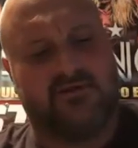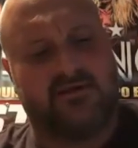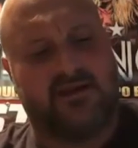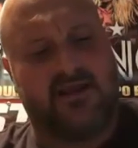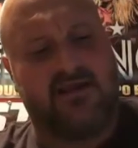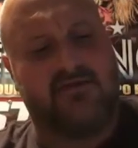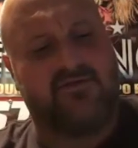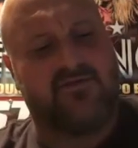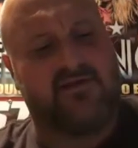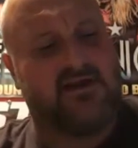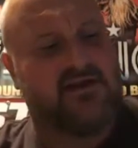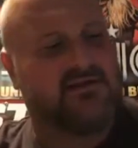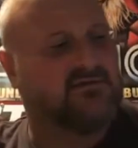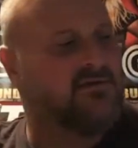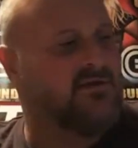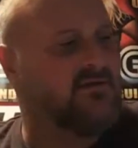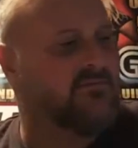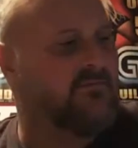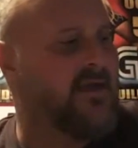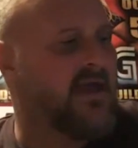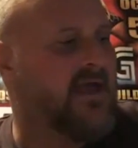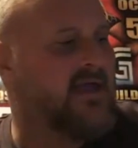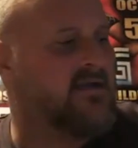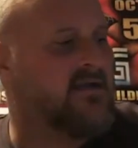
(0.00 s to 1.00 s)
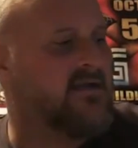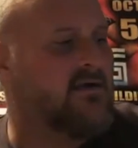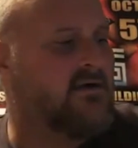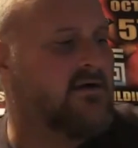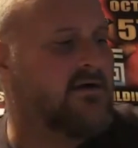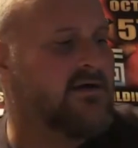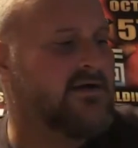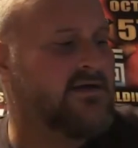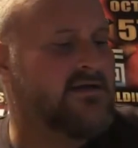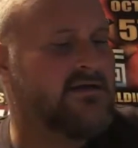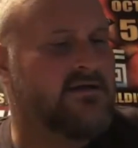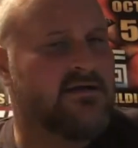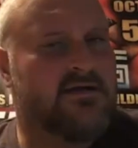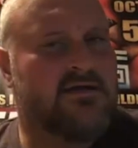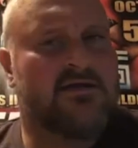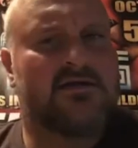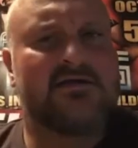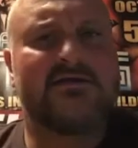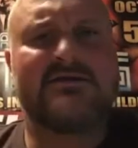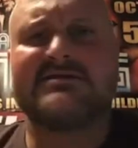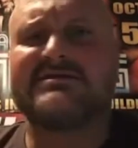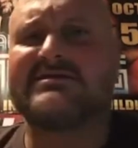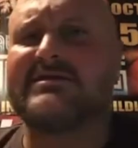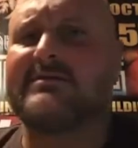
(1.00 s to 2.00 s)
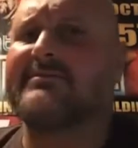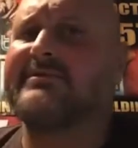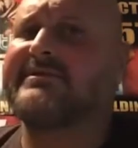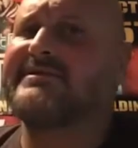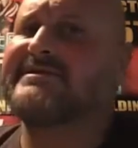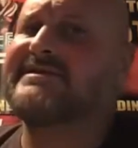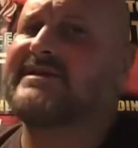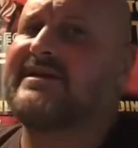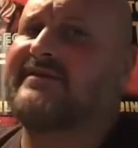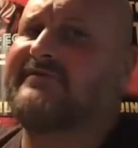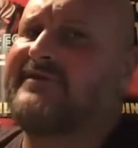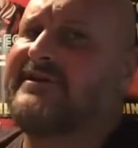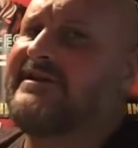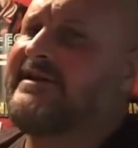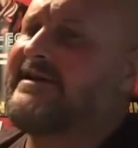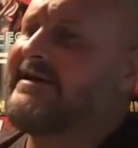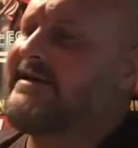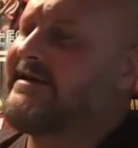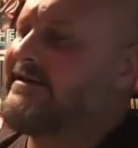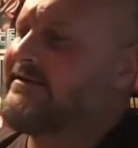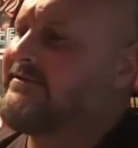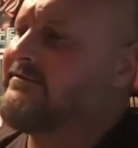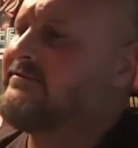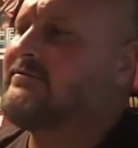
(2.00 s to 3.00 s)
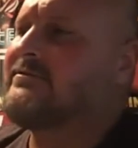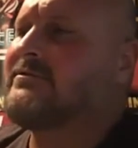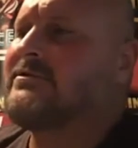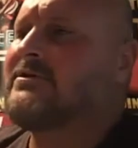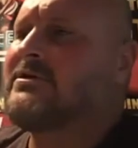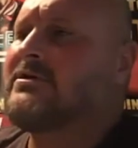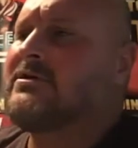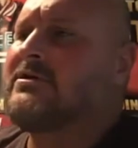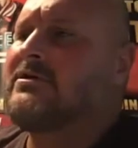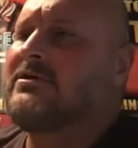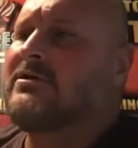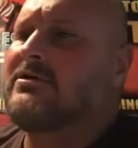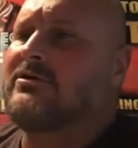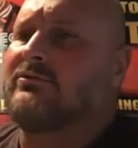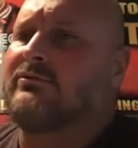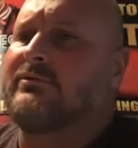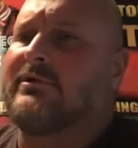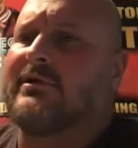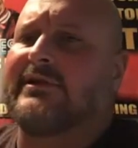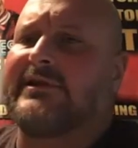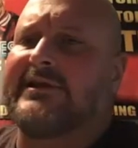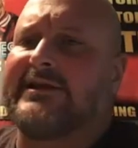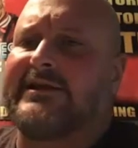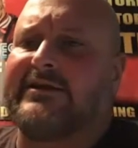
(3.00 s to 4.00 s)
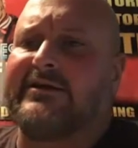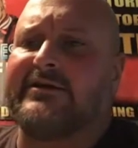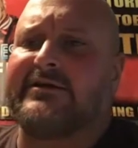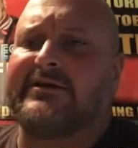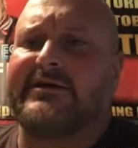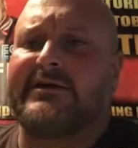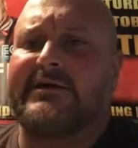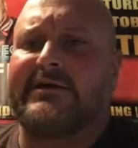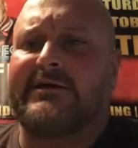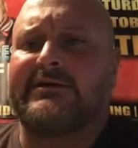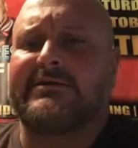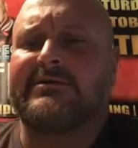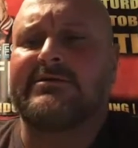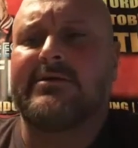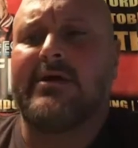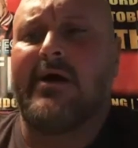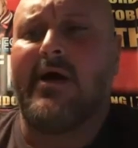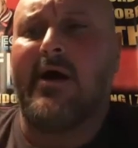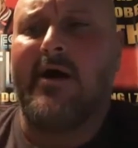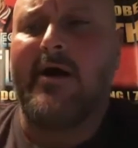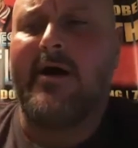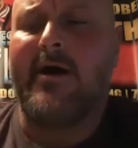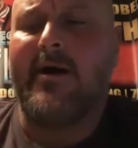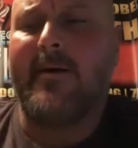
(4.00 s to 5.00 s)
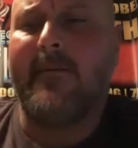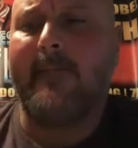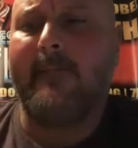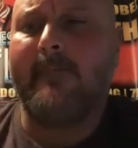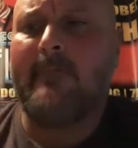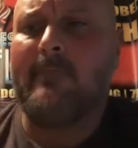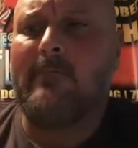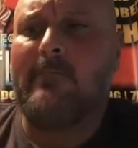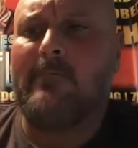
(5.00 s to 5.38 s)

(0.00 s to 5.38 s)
now that I look back on it, some of the stuff he did, really good. Probably